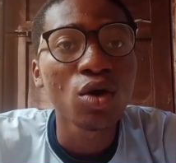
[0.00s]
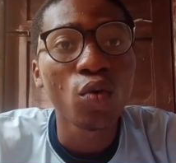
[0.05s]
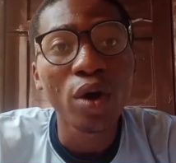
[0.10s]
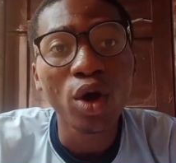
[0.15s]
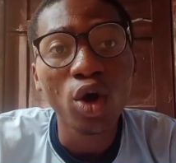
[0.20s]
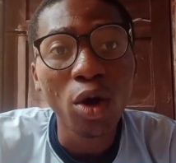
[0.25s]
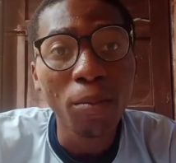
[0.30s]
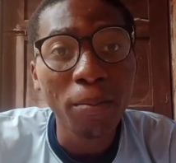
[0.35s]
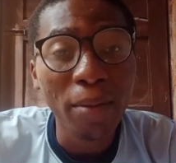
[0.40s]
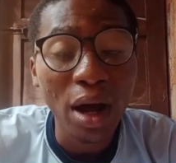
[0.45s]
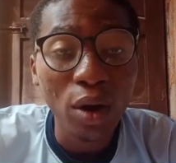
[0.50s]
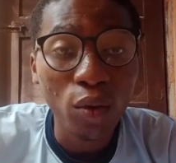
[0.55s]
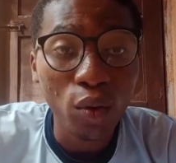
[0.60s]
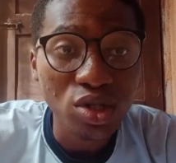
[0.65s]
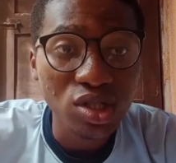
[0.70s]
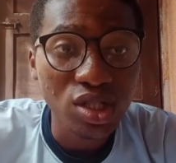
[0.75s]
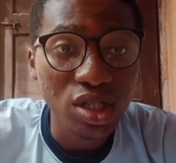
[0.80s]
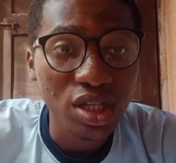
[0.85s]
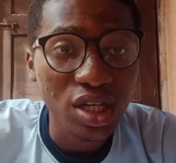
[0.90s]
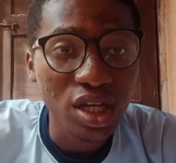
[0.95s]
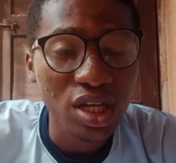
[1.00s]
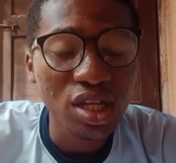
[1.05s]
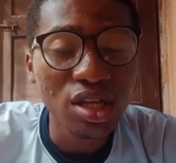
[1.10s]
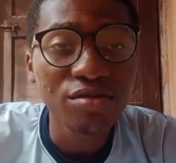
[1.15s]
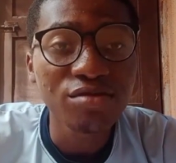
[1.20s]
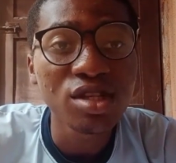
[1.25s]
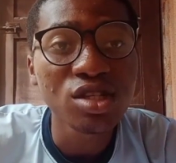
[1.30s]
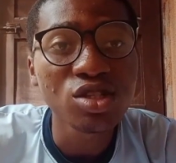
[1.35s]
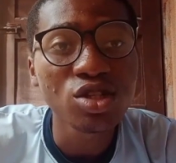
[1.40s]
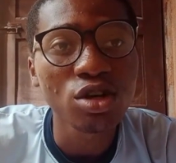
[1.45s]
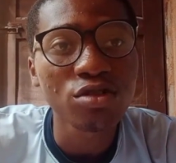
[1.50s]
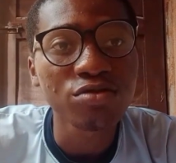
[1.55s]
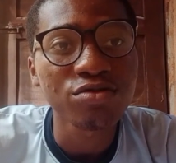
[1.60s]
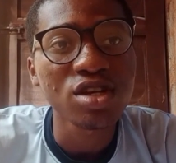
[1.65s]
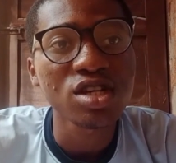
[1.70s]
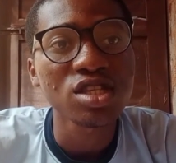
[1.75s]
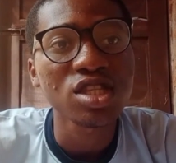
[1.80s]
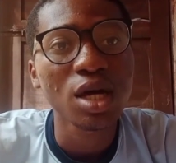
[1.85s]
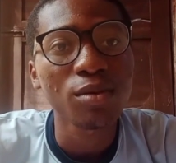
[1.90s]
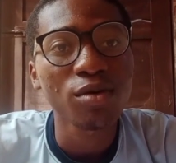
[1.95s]
Welcome back once again. If this is your
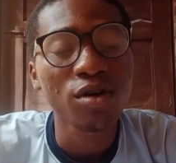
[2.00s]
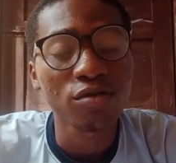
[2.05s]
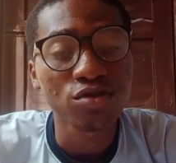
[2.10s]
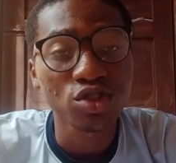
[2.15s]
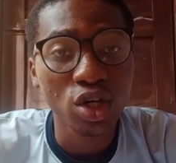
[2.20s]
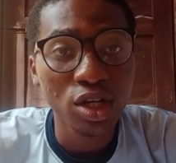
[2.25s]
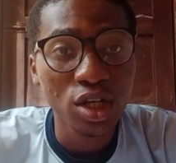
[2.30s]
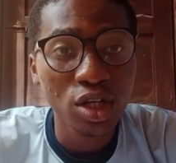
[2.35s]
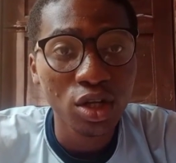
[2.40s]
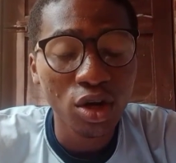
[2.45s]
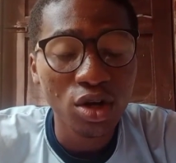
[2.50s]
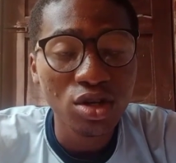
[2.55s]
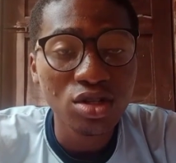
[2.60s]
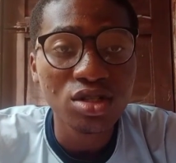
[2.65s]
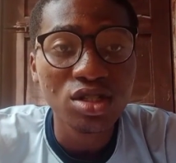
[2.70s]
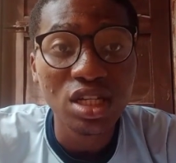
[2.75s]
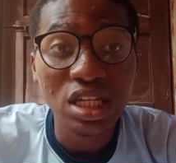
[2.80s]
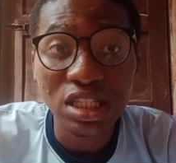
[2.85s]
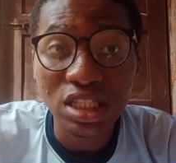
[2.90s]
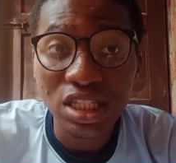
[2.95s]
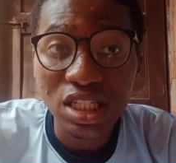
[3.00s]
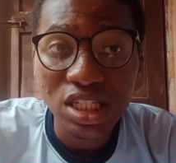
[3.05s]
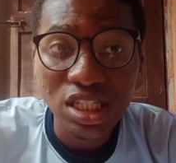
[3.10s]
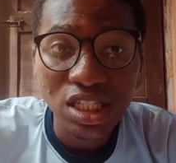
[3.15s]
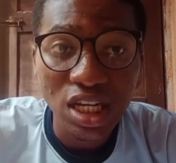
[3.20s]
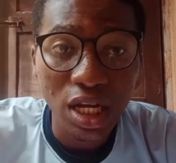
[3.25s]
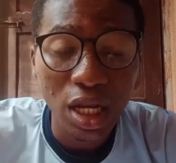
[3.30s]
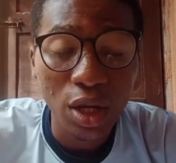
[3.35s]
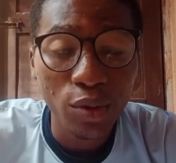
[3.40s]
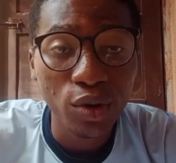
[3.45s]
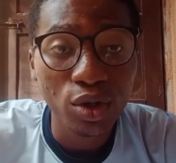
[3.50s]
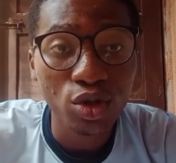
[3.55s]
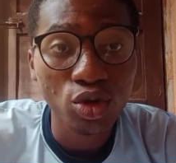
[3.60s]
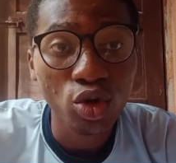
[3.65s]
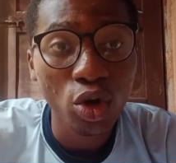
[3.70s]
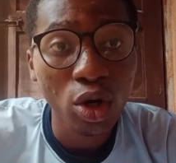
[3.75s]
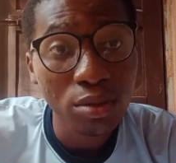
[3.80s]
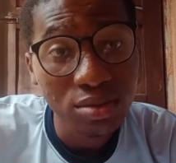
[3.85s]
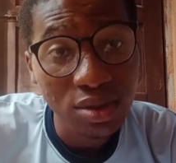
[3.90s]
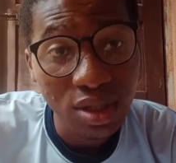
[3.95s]
first time of joining us, in this channel, we
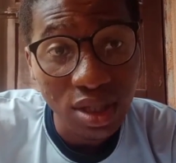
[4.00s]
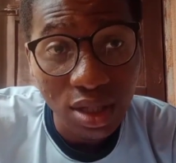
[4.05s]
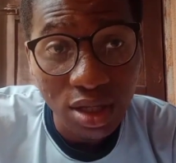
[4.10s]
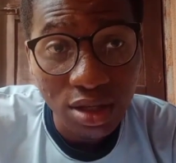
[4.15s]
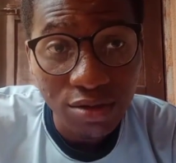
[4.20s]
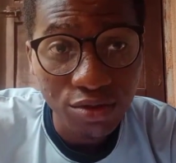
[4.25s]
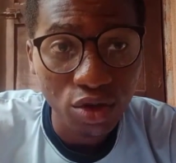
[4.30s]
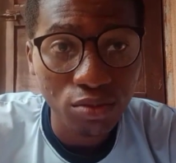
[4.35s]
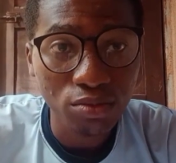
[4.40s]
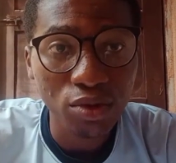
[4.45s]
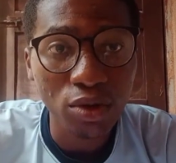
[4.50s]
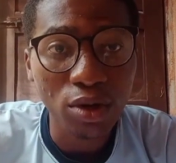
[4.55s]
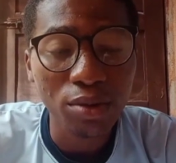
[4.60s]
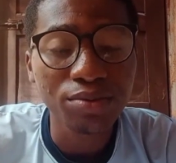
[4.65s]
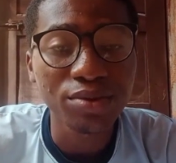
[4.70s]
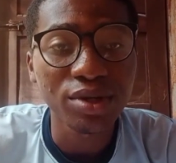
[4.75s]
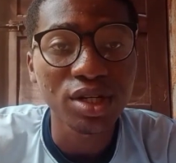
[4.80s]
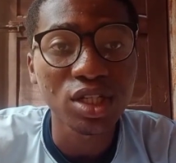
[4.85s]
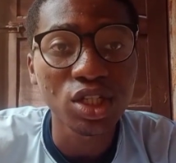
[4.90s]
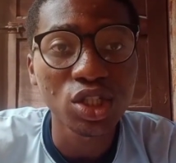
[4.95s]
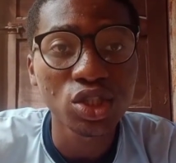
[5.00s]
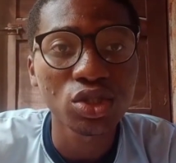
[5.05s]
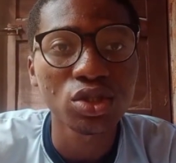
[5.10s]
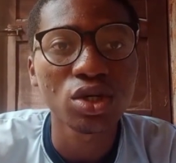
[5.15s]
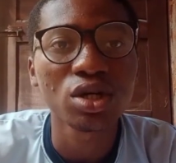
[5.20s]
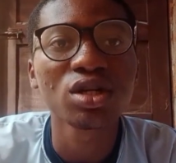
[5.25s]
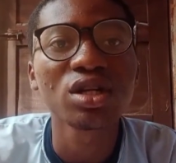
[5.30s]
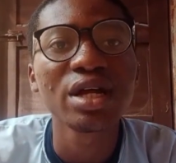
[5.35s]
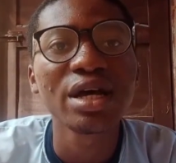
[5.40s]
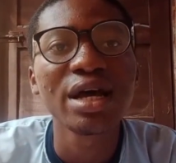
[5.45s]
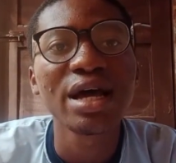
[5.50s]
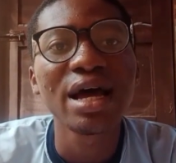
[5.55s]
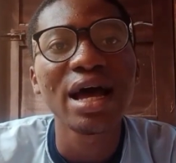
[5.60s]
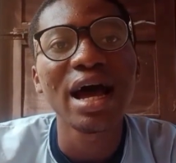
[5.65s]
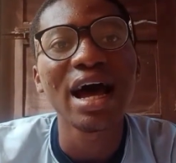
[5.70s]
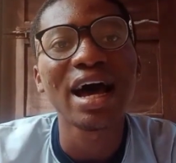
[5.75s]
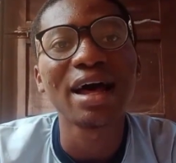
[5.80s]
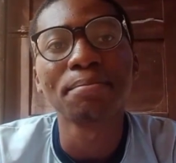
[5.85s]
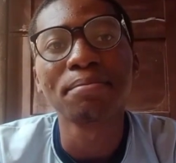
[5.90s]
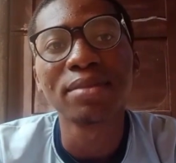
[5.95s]
drop daily football prediction
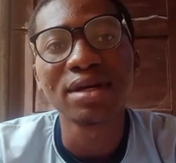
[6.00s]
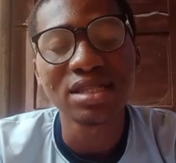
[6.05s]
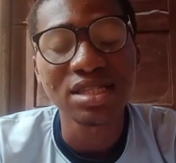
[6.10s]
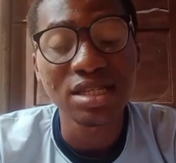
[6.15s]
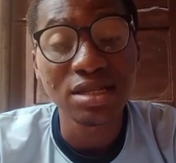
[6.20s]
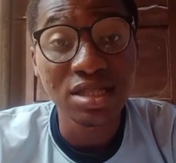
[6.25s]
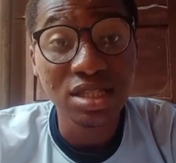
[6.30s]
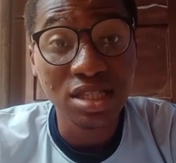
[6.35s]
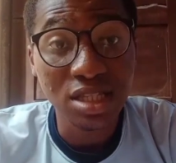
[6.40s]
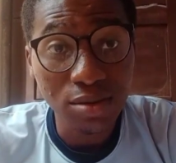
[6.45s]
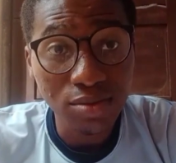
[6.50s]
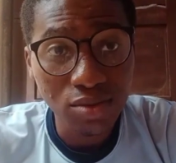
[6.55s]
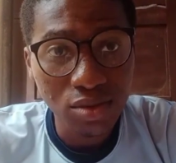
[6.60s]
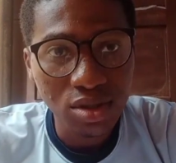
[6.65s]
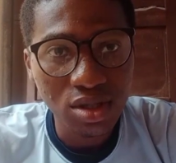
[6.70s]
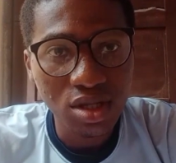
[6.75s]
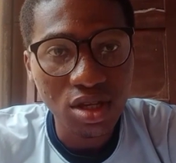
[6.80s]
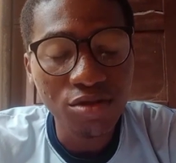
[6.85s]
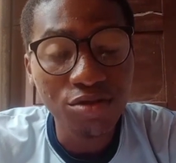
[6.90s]
and betting tips.